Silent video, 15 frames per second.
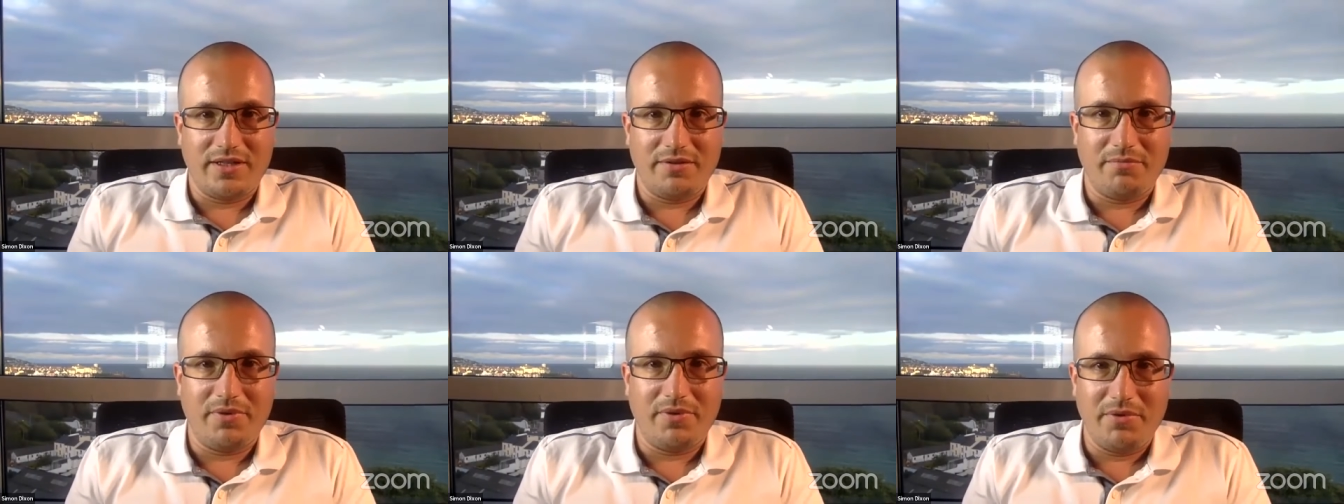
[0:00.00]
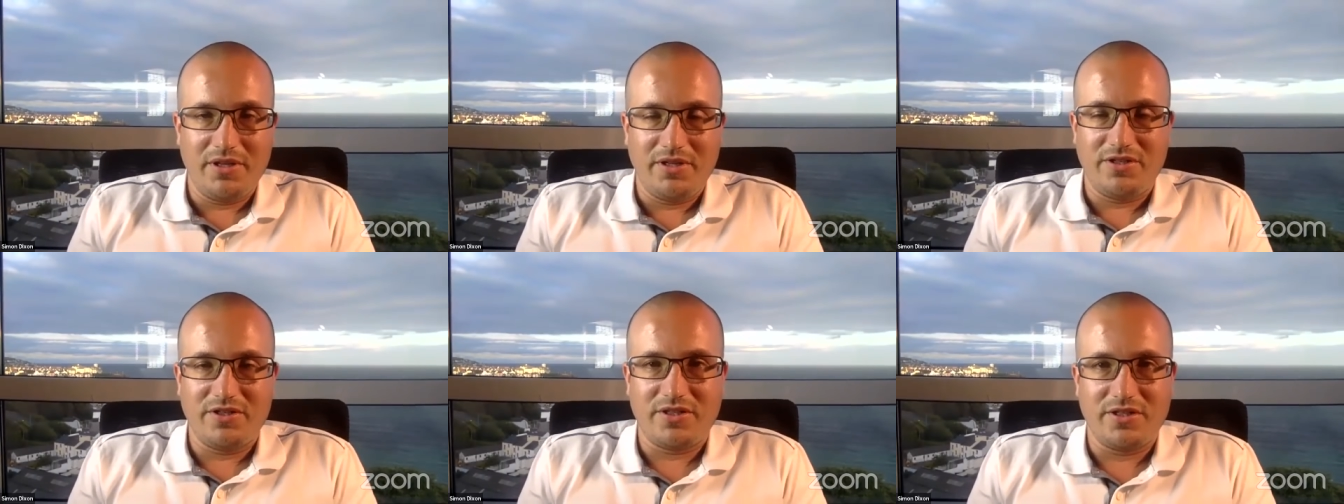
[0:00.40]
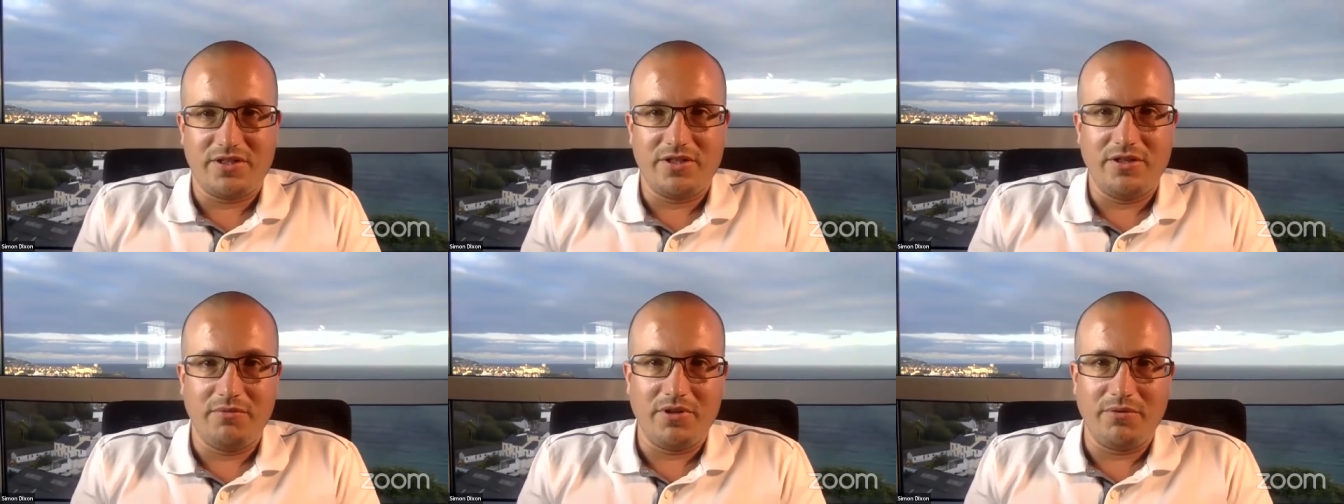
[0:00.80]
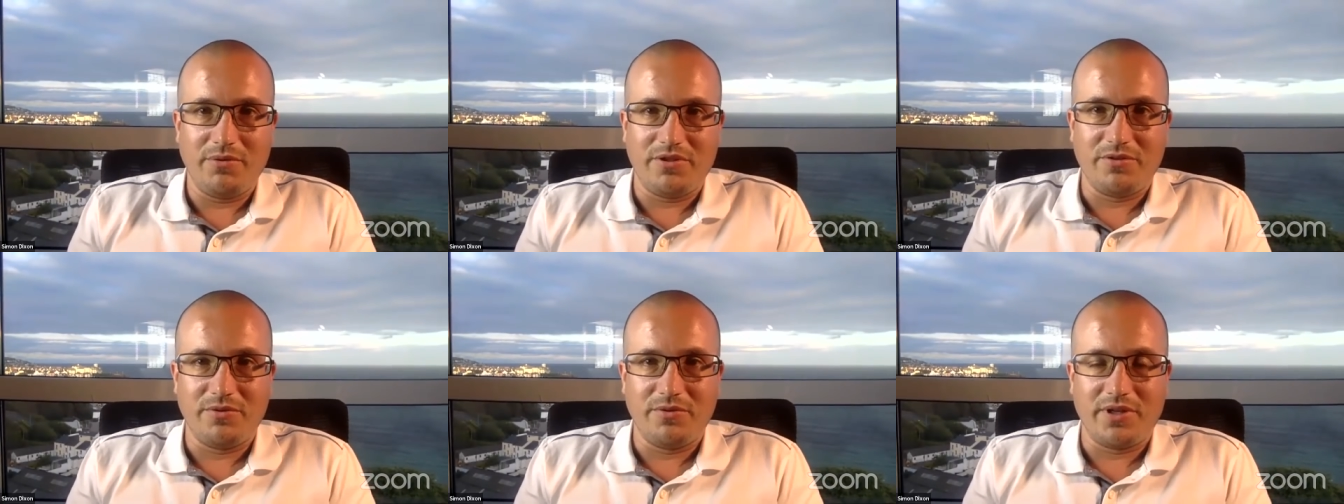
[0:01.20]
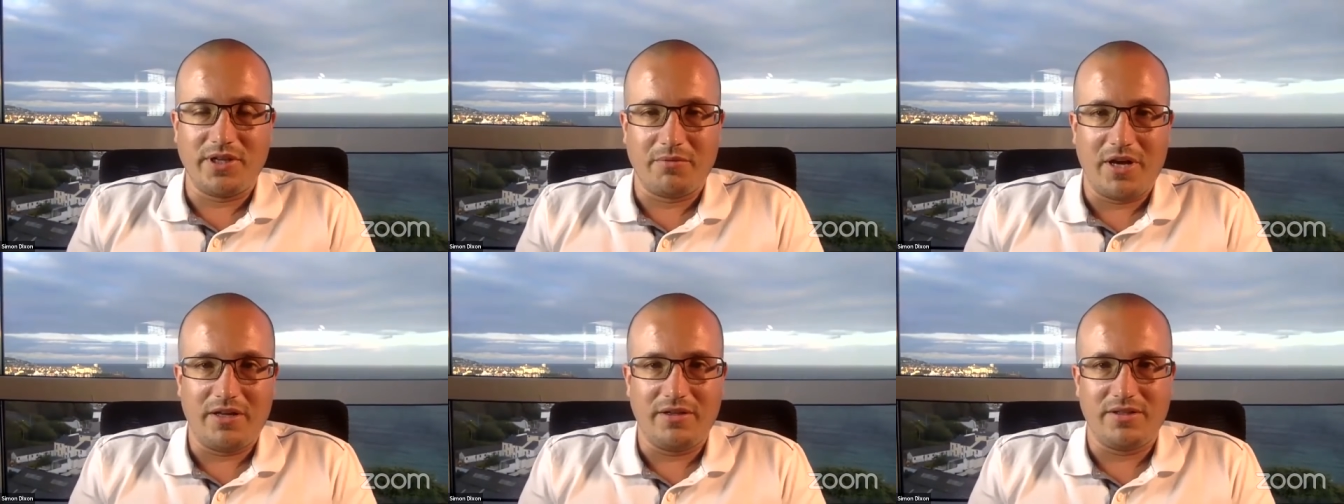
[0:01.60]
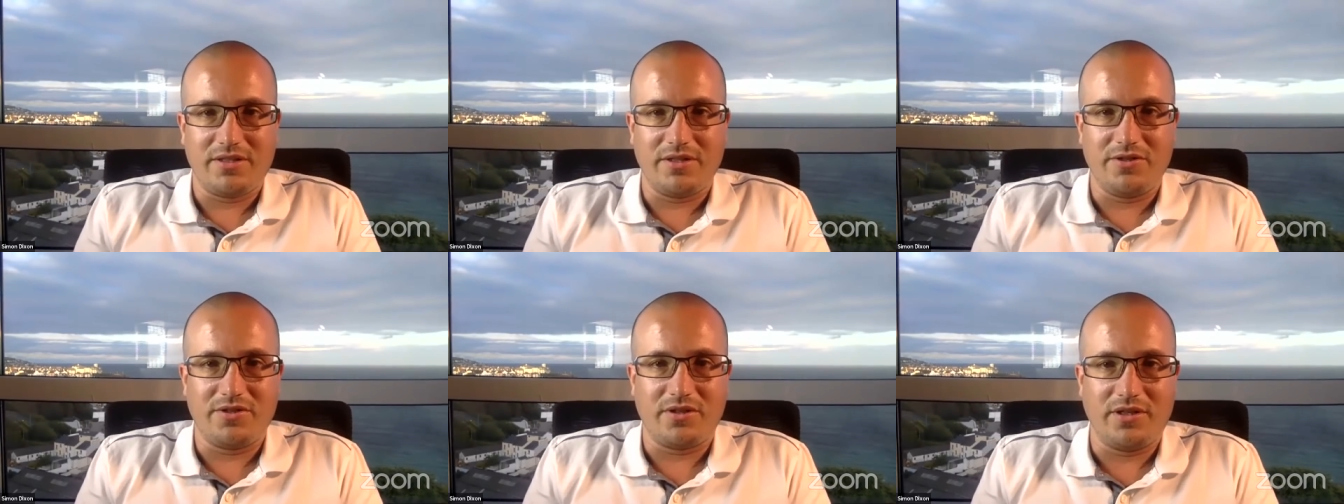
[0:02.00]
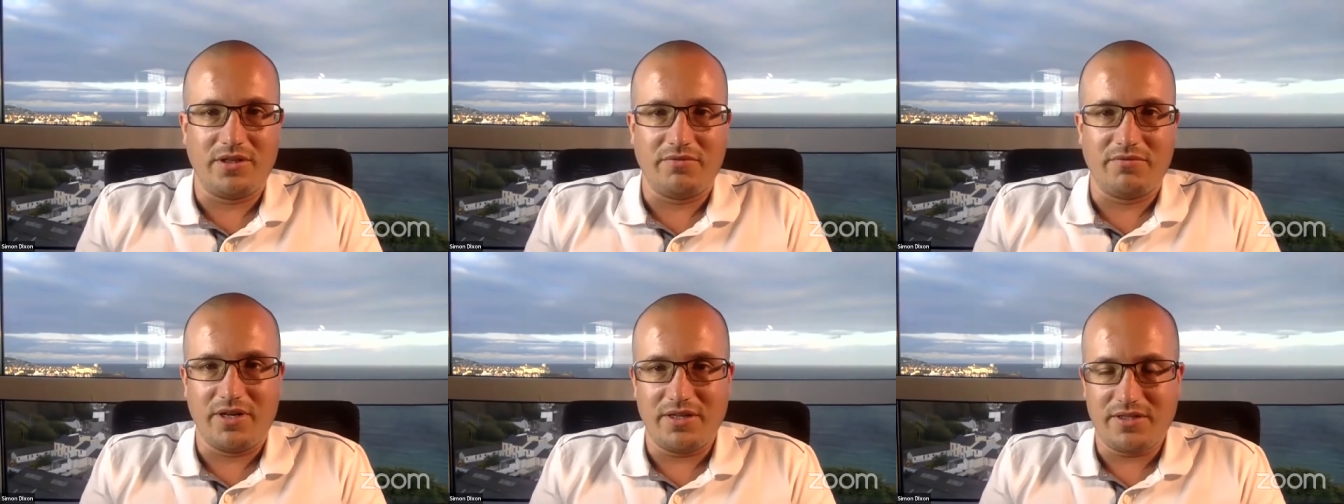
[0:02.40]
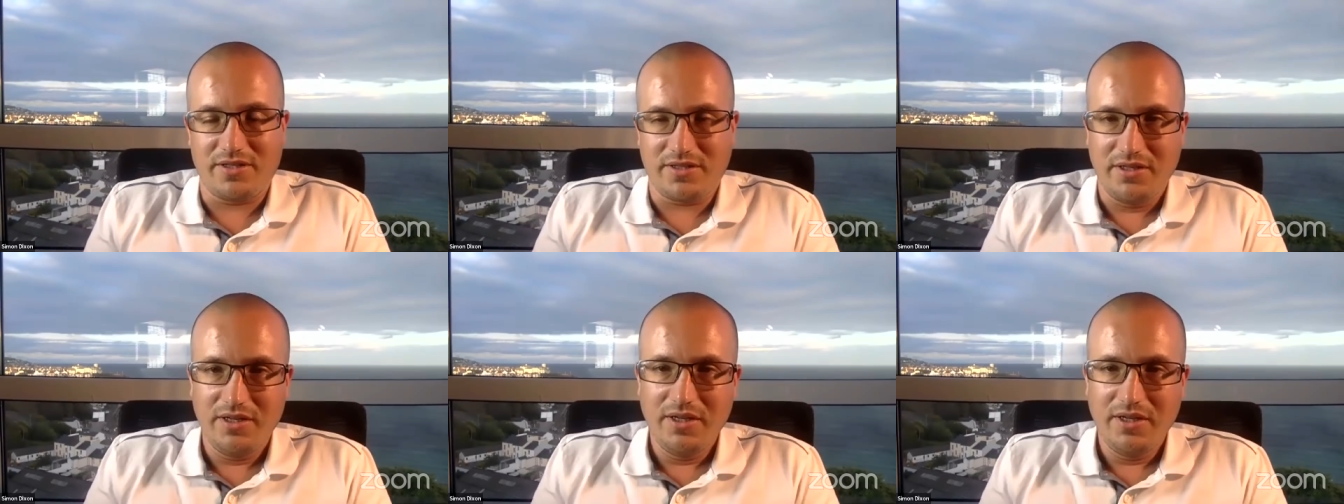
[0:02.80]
Let me just assume that we're talking about the social unrest.